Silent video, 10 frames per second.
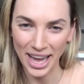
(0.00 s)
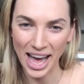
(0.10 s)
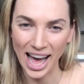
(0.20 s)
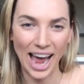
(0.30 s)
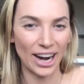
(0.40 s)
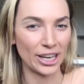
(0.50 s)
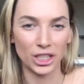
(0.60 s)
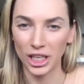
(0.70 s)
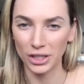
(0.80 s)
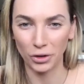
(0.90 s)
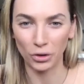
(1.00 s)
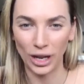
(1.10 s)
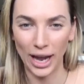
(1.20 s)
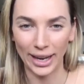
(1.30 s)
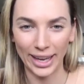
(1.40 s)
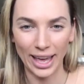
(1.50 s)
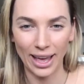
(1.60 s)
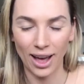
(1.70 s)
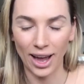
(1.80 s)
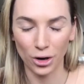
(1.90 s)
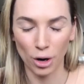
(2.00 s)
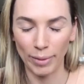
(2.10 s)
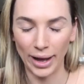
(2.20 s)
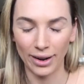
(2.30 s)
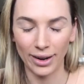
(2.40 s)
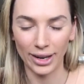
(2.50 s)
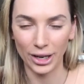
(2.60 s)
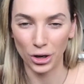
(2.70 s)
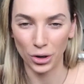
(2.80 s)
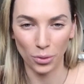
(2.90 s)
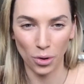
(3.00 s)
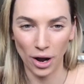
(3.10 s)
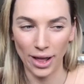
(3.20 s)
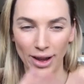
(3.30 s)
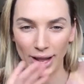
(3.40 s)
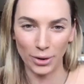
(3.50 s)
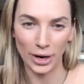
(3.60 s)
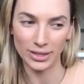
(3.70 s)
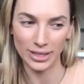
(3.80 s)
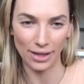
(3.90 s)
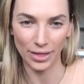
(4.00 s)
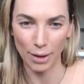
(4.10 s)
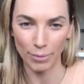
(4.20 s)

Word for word: Uh, and I just feel like, I don't know about you or anyone else out there,